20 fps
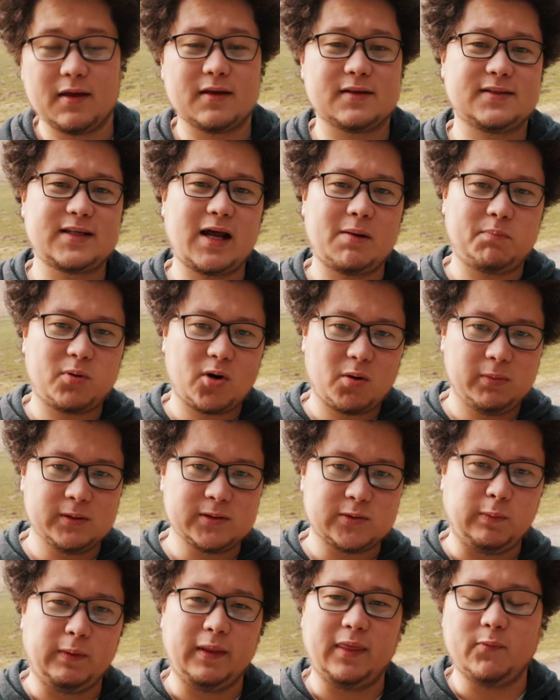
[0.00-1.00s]
Some
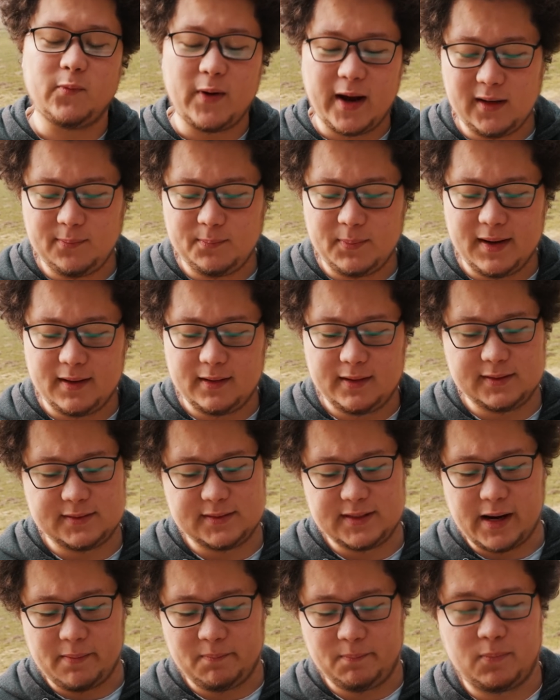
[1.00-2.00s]
problems with white balance,
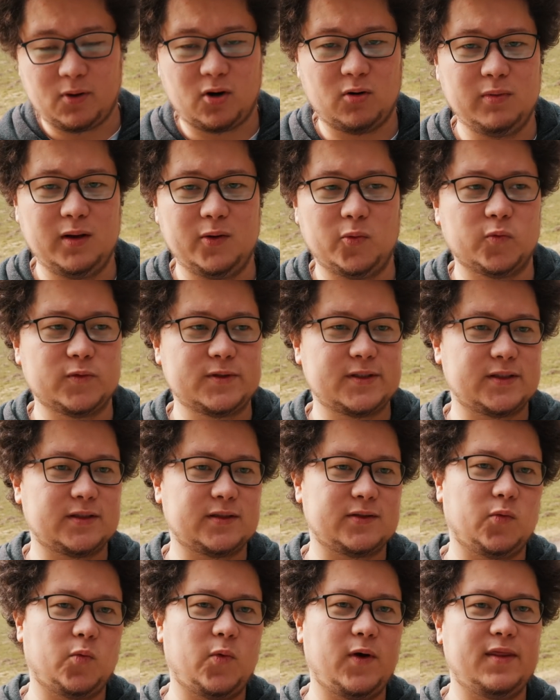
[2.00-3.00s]
some
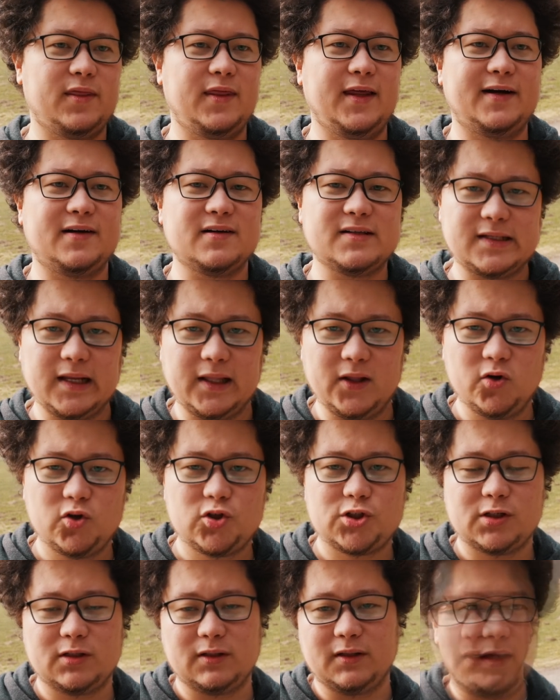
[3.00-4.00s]
problems with the
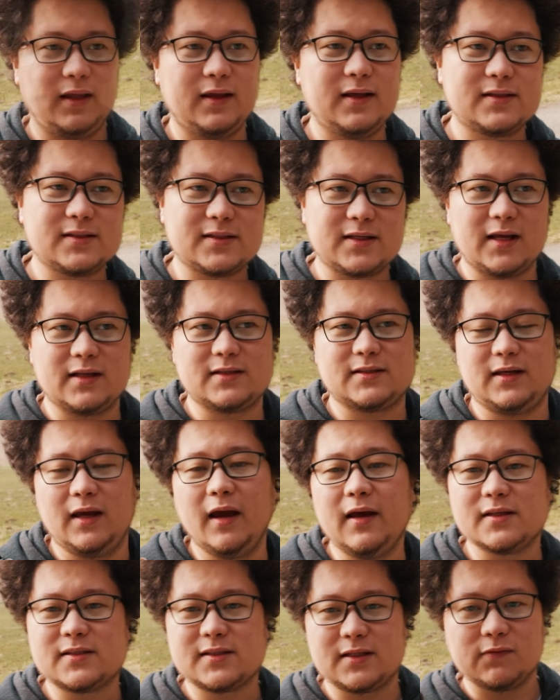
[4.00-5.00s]
resolution. It says
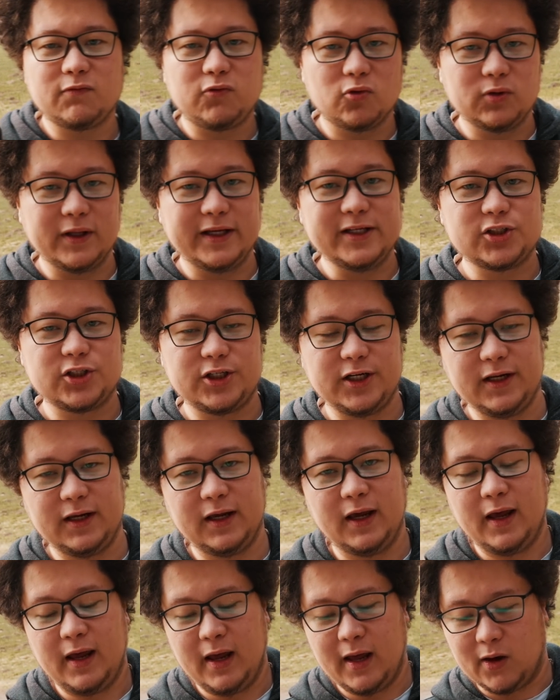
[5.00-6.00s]
it's Full HD
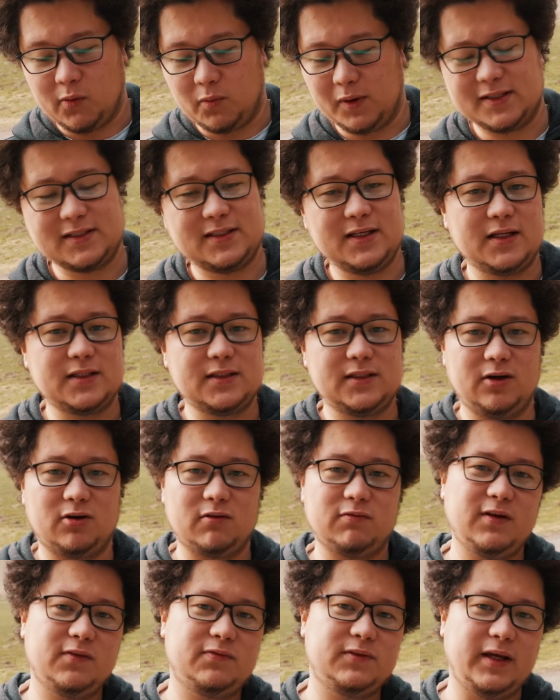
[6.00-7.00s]
with 60
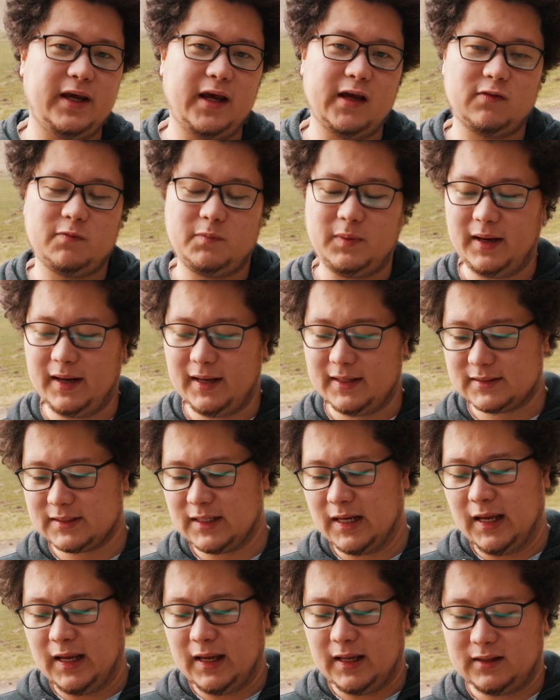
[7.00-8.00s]
or 50 FPS,
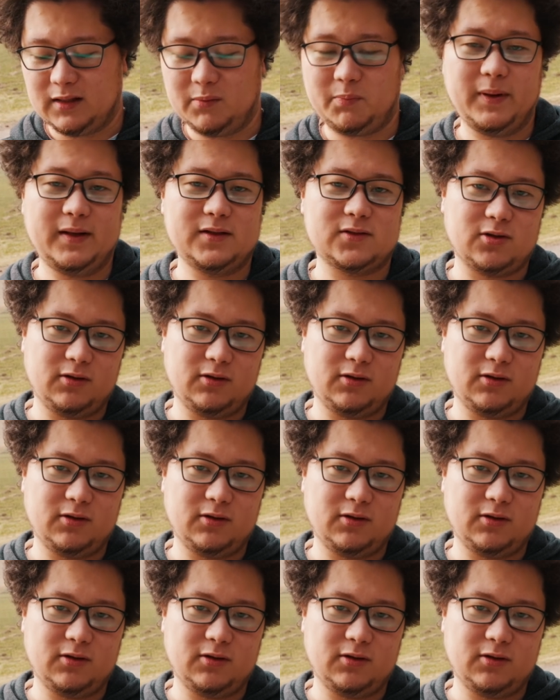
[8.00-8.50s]
depends